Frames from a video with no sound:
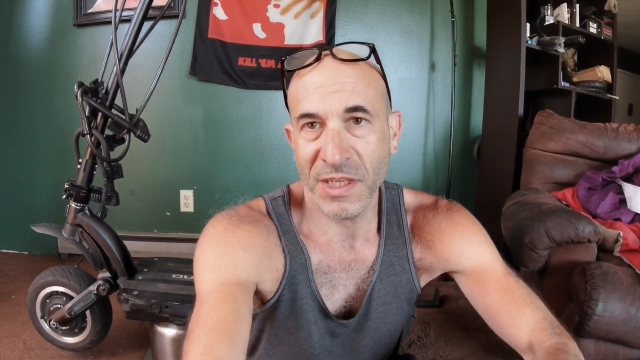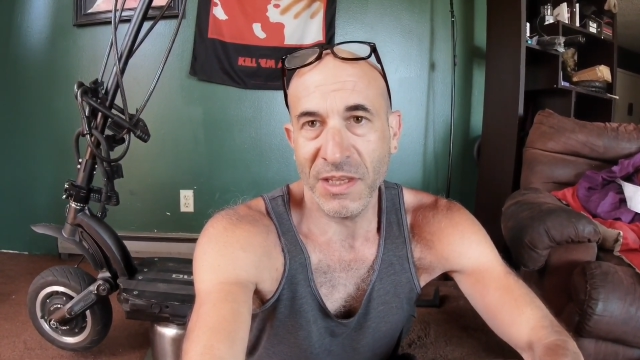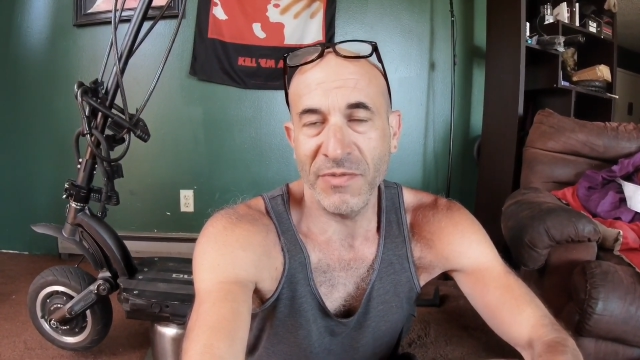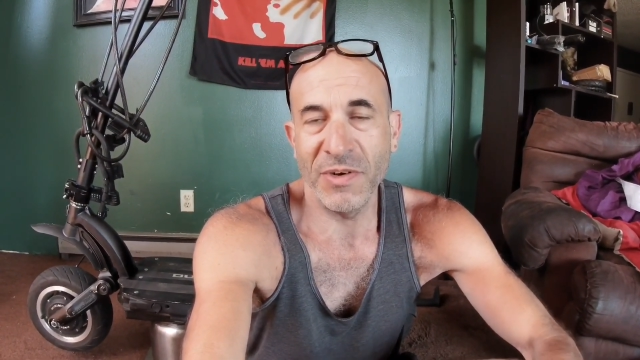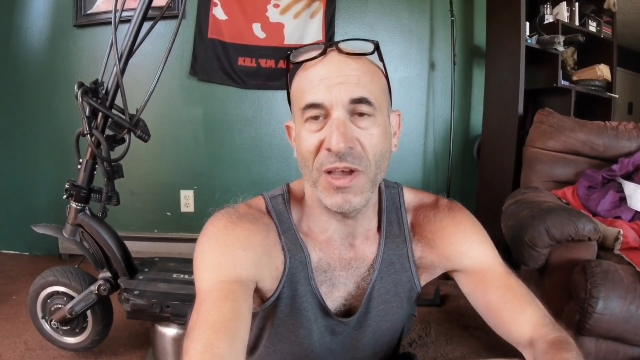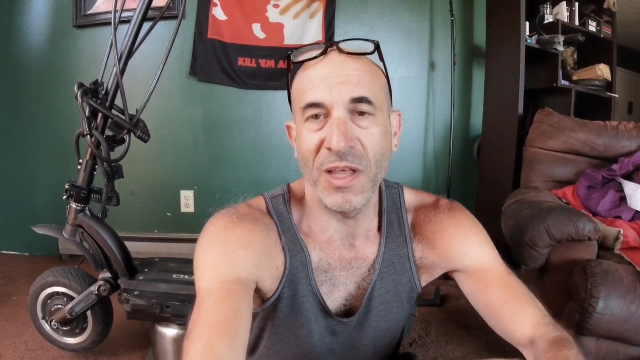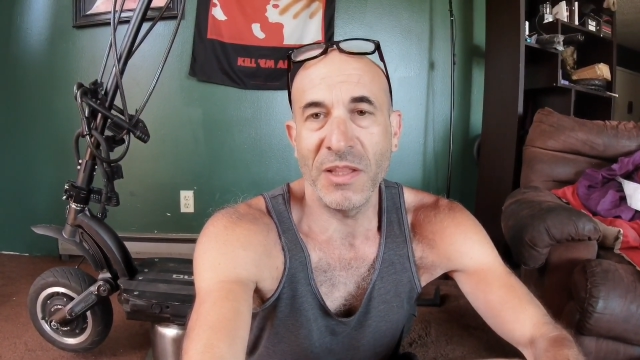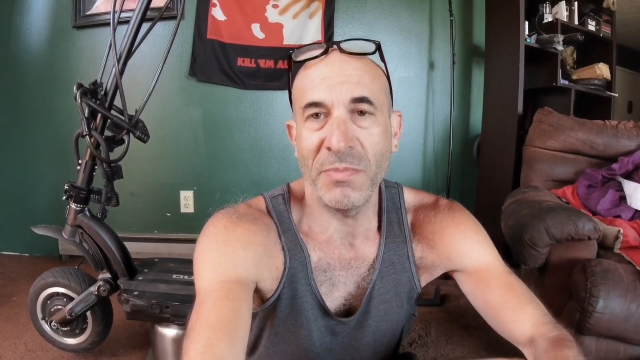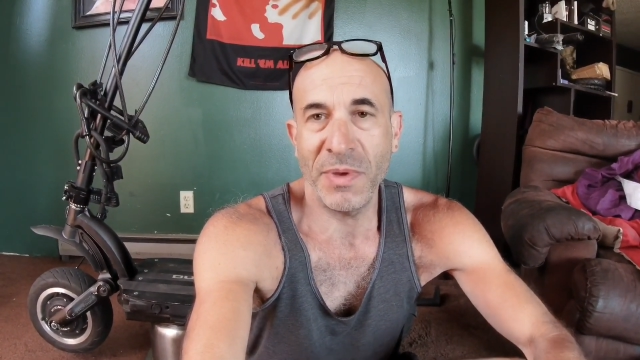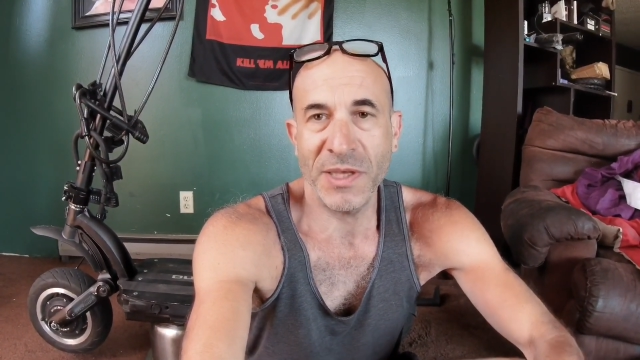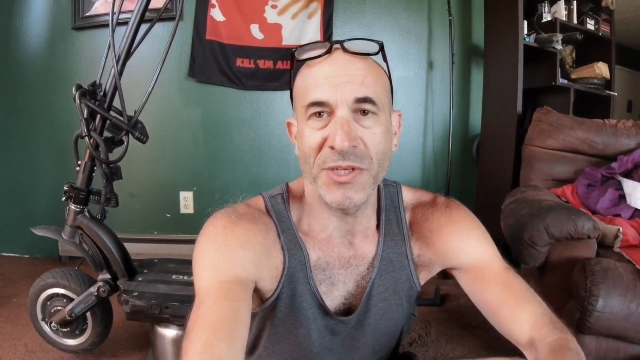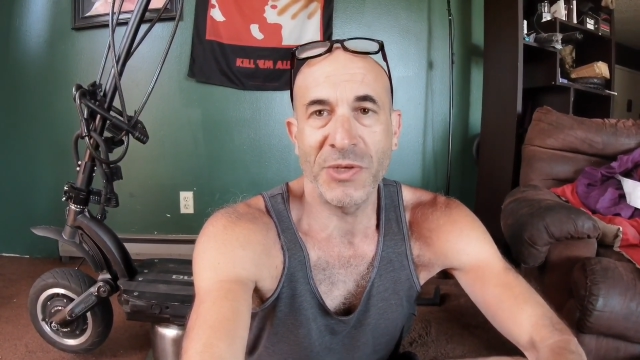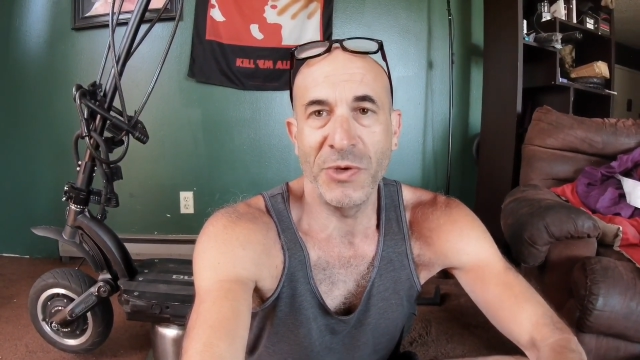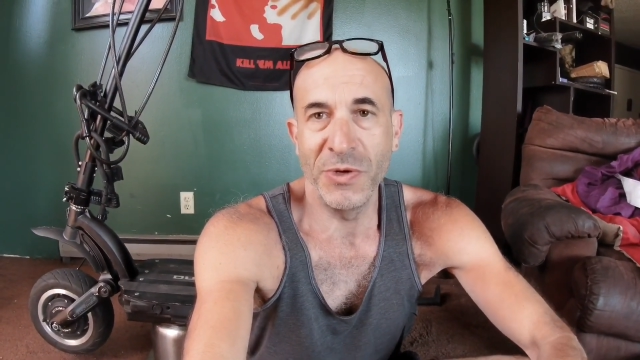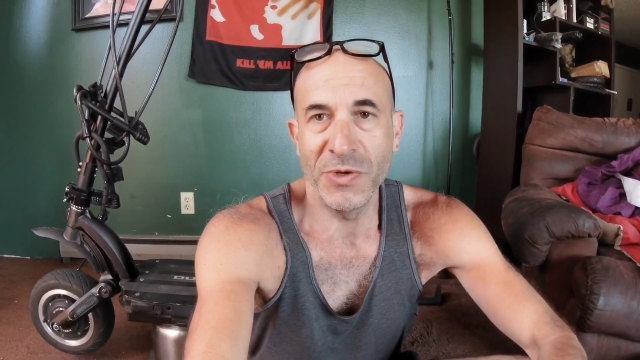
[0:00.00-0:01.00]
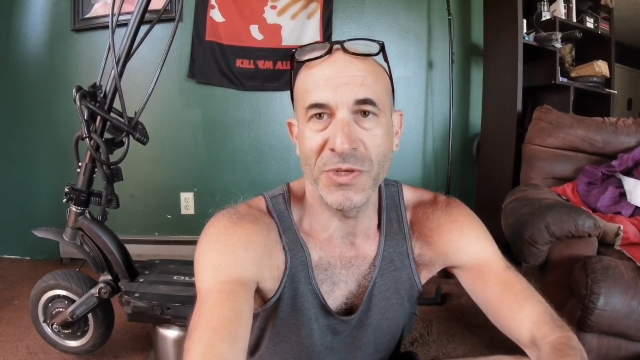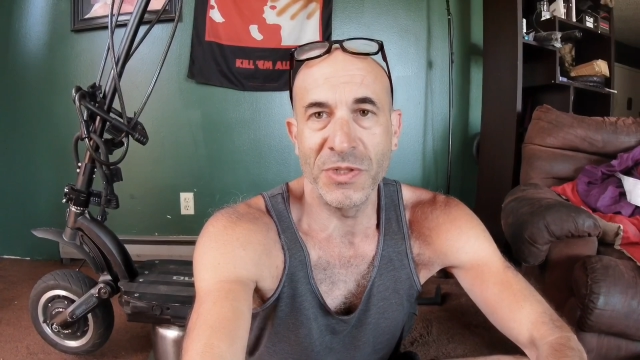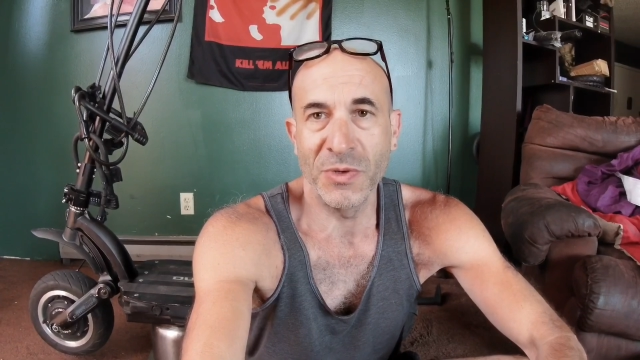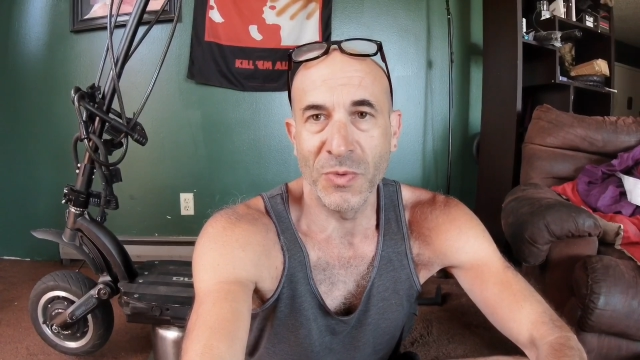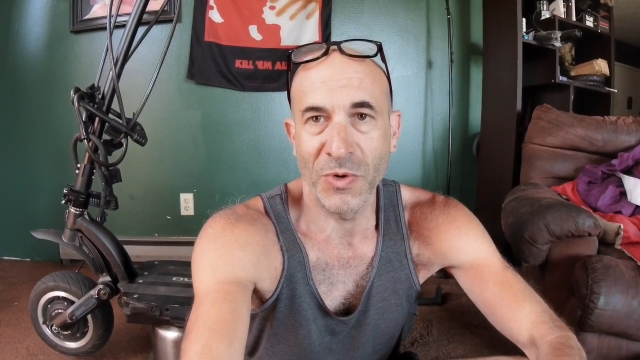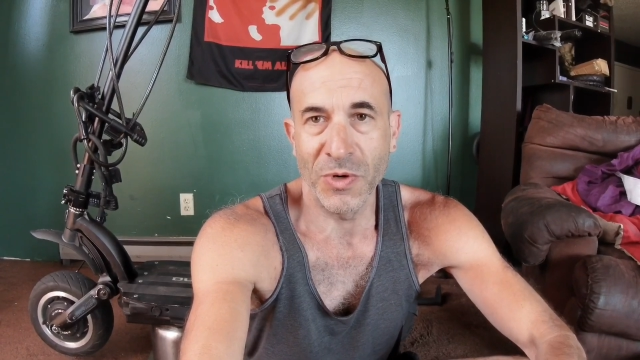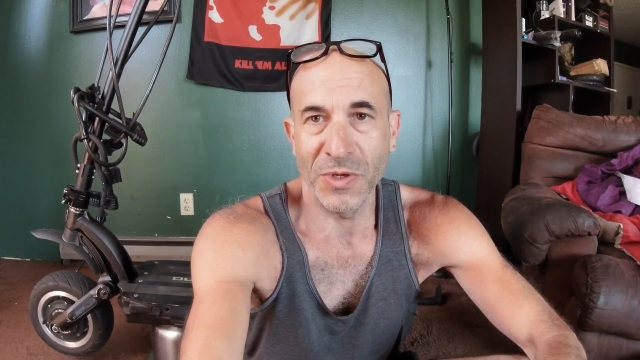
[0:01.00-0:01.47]
Even on the best scooters in
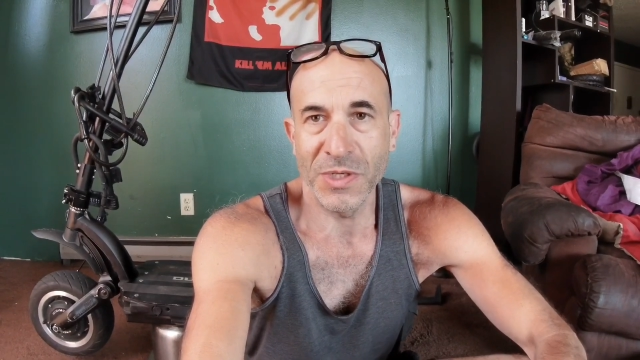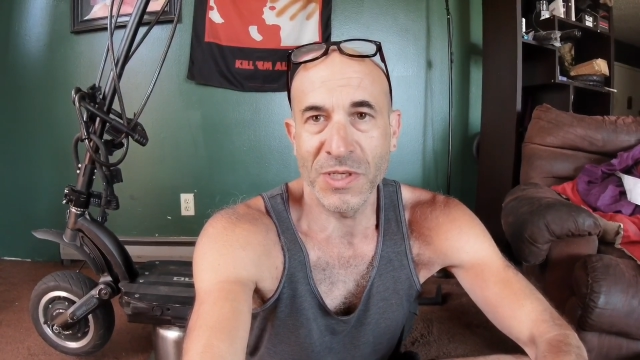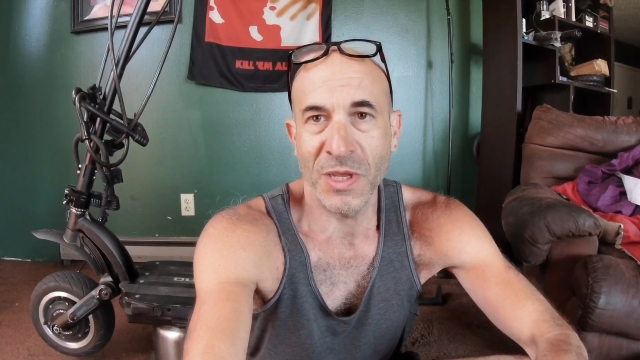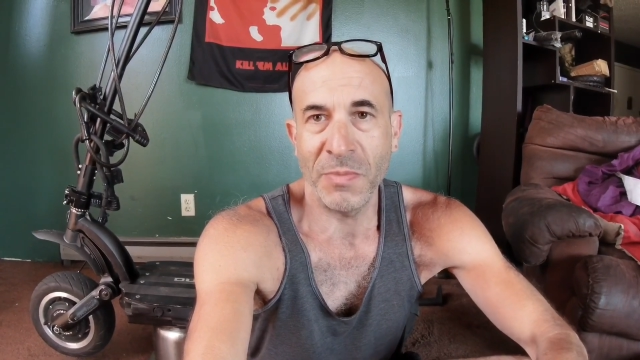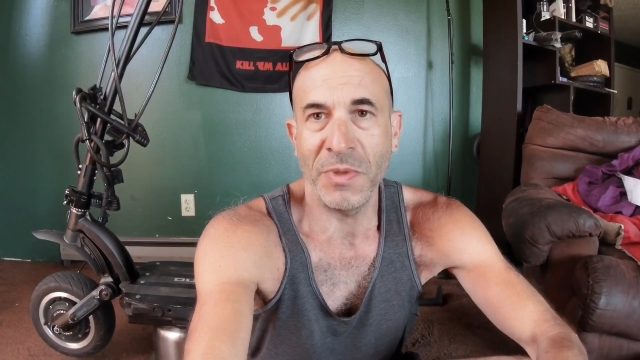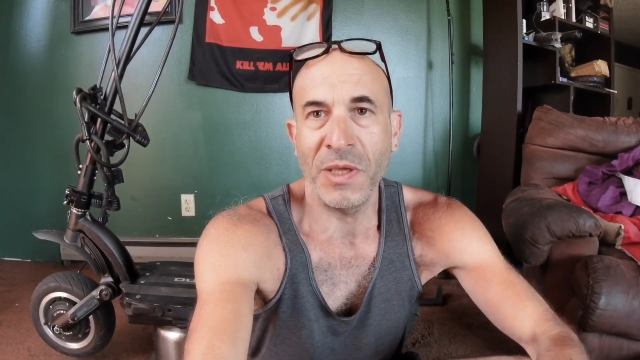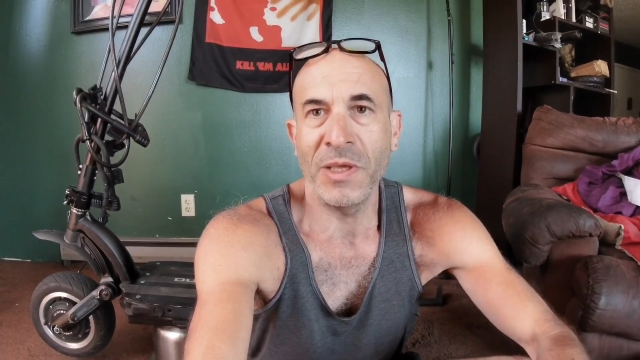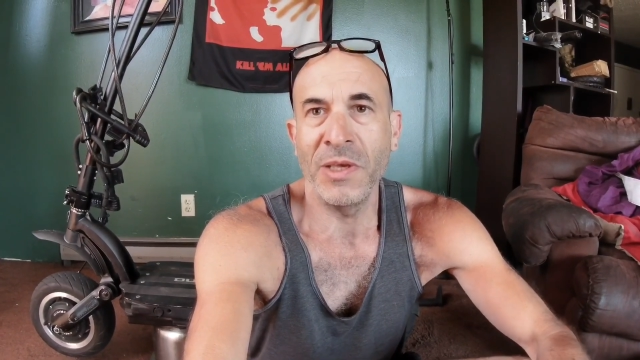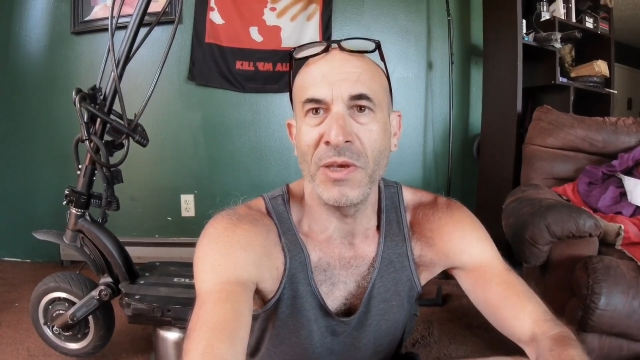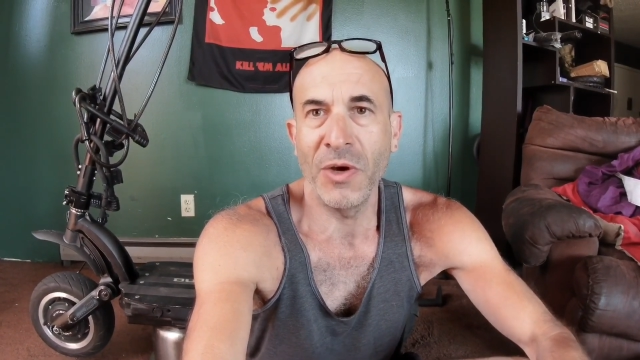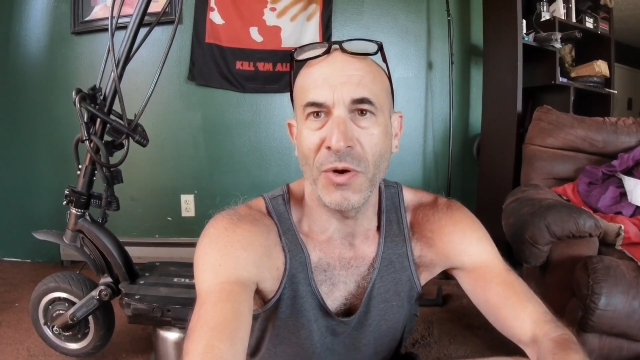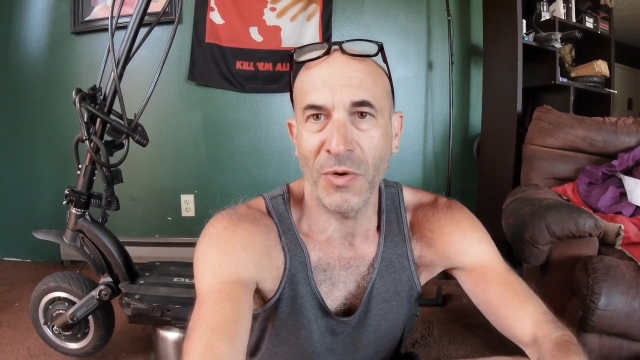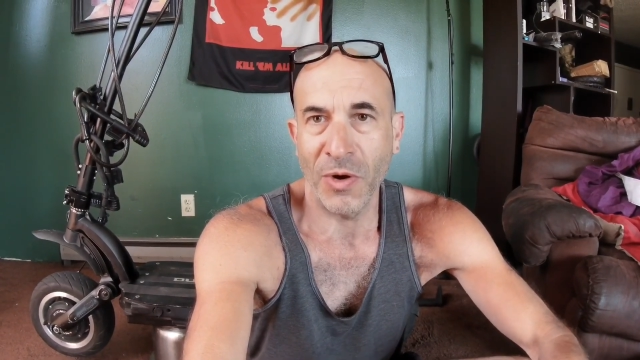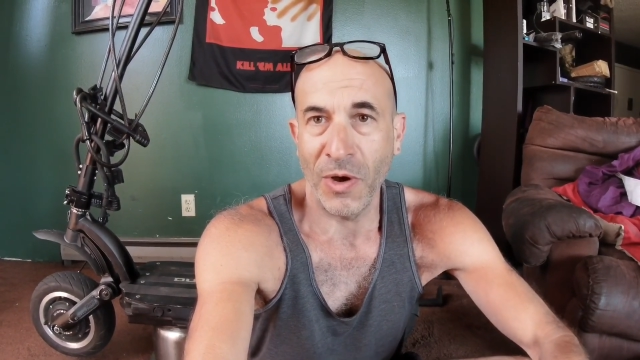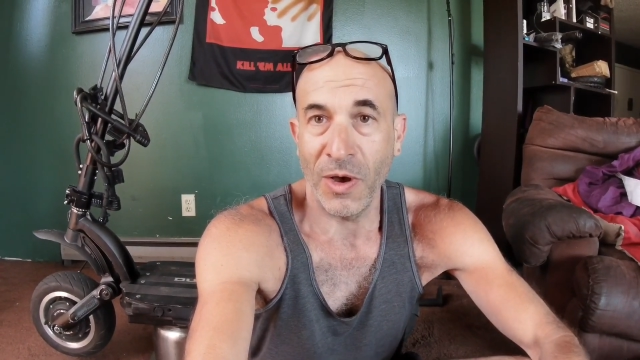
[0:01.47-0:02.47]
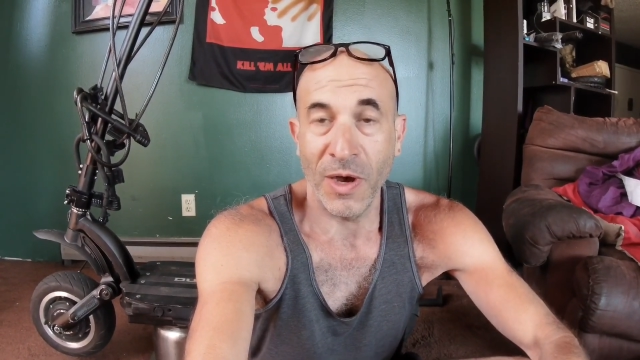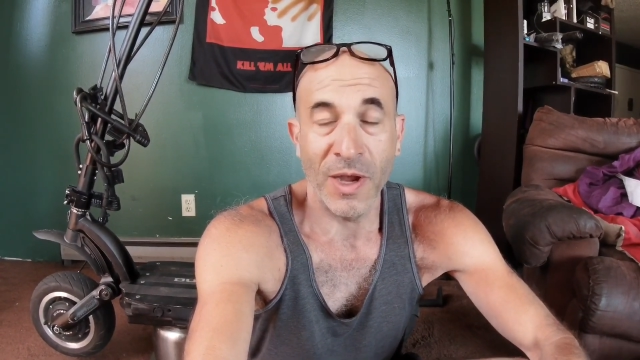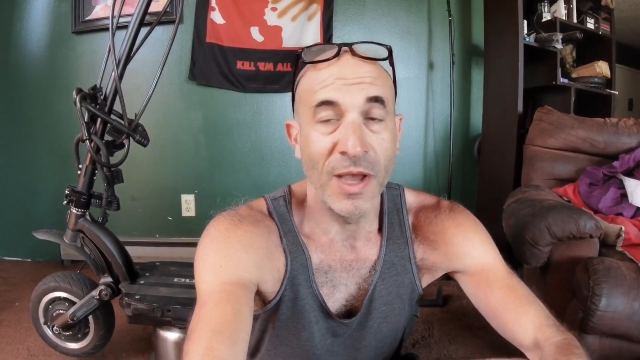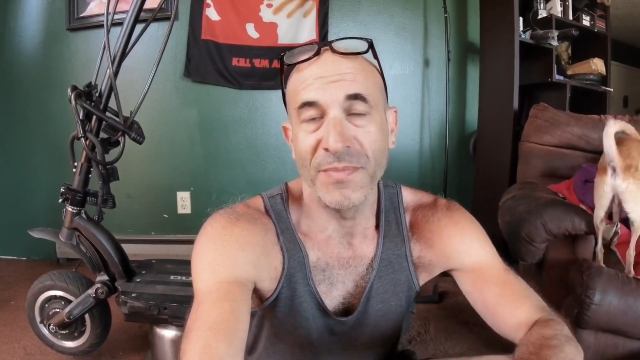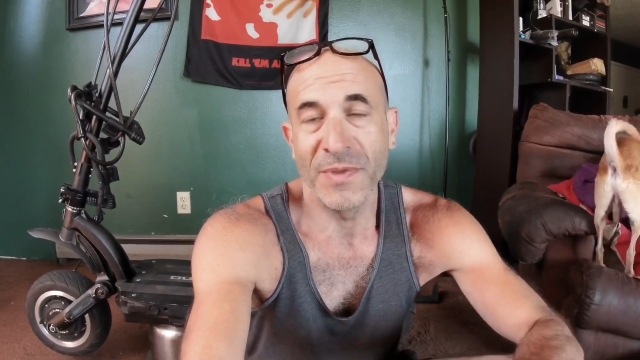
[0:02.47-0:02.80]
the world, something can go wrong.